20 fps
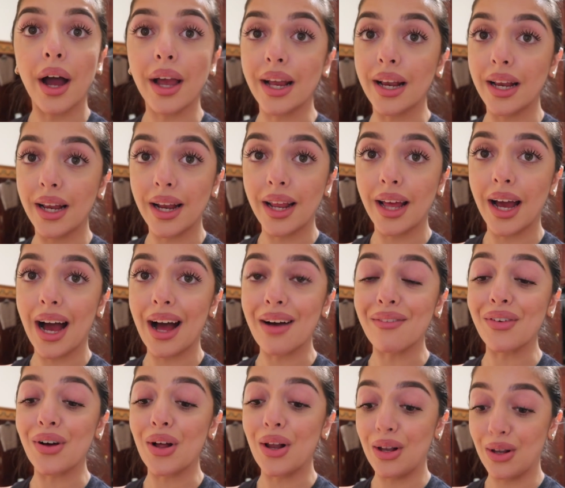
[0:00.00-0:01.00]
I clearly
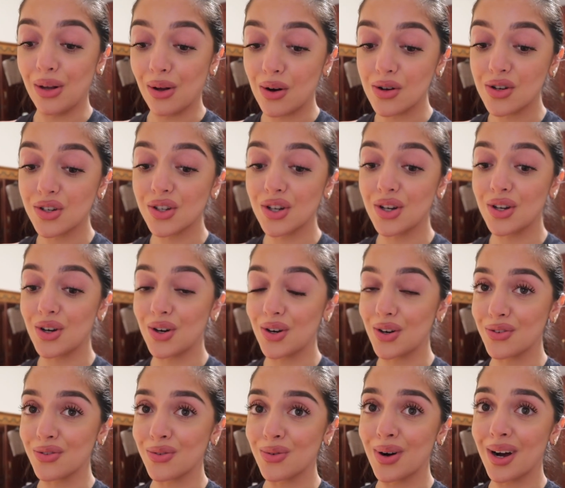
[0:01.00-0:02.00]
have a lot
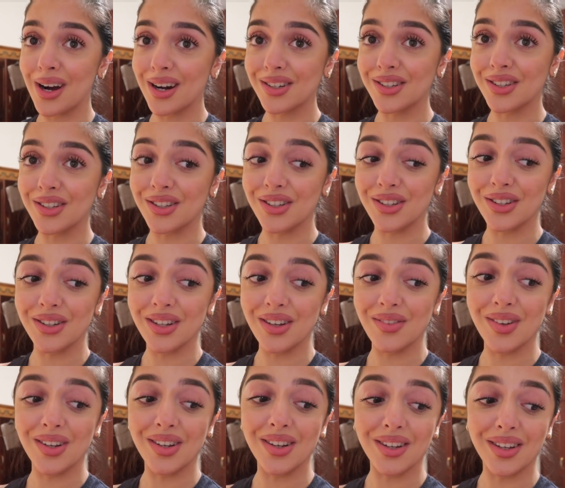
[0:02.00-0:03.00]
of work to do.
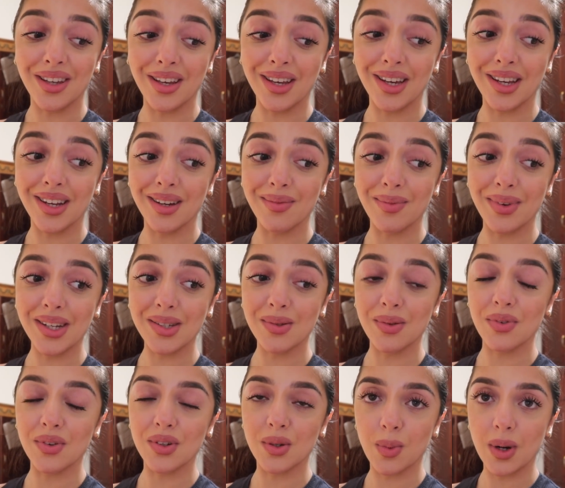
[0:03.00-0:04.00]
Even looking at it makes
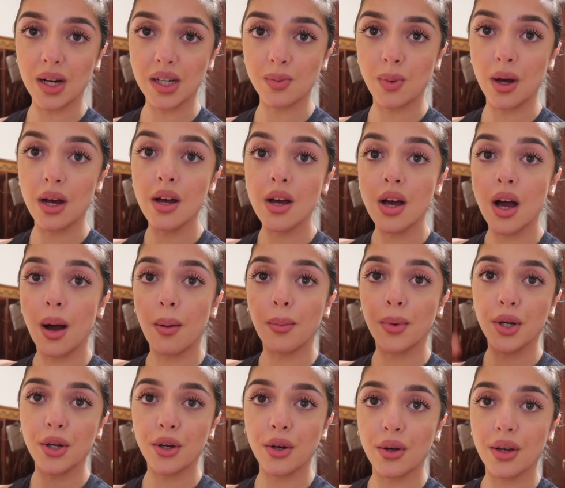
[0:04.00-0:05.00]
me feel depressed, but I'm
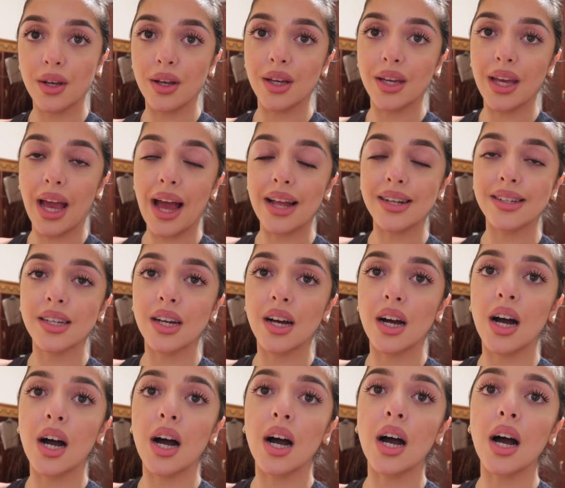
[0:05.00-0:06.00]
gonna go get
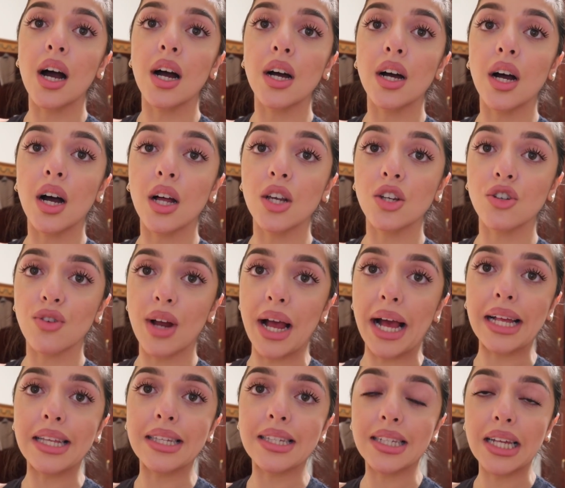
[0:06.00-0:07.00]

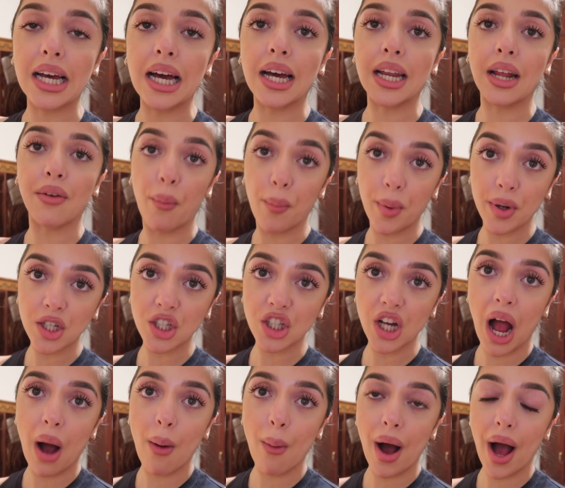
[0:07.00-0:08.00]
undressed and have a body
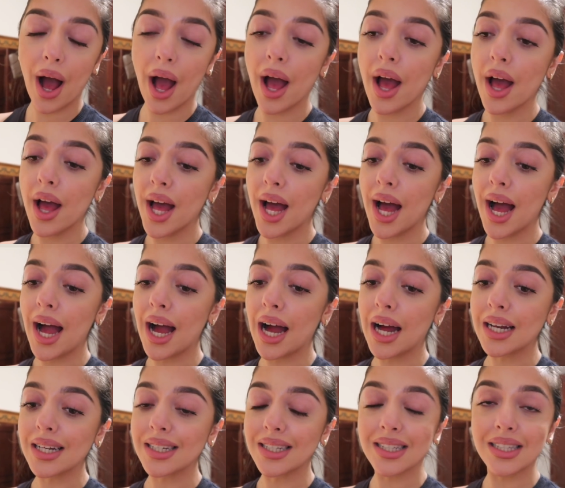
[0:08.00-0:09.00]
shower
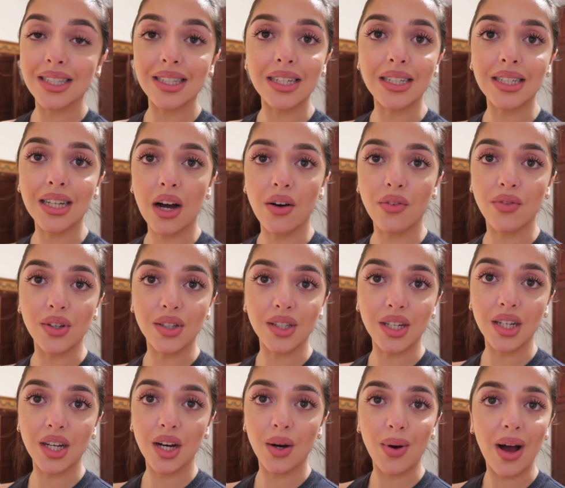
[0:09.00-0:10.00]
and sit down for
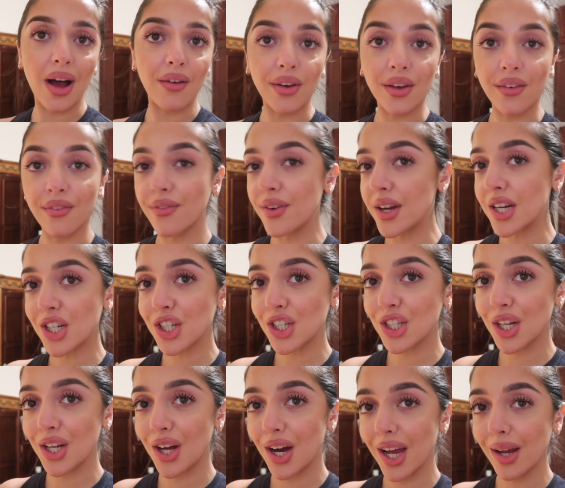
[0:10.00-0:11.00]
dinner. We're having fish
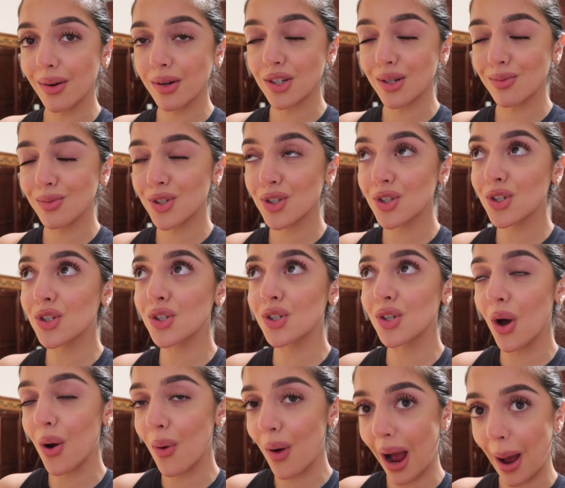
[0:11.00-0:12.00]
tonight, which I'm
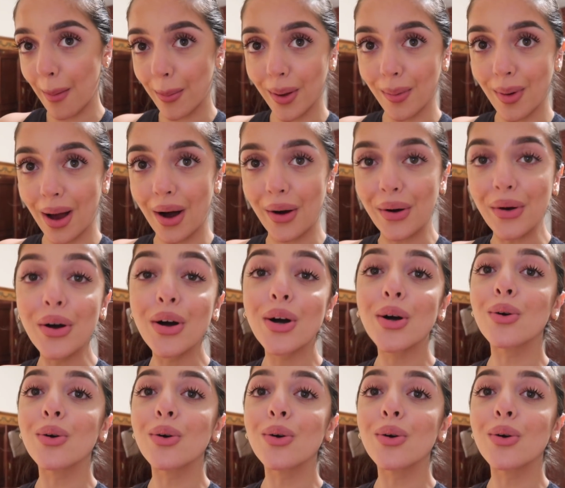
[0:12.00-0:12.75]
so happy about.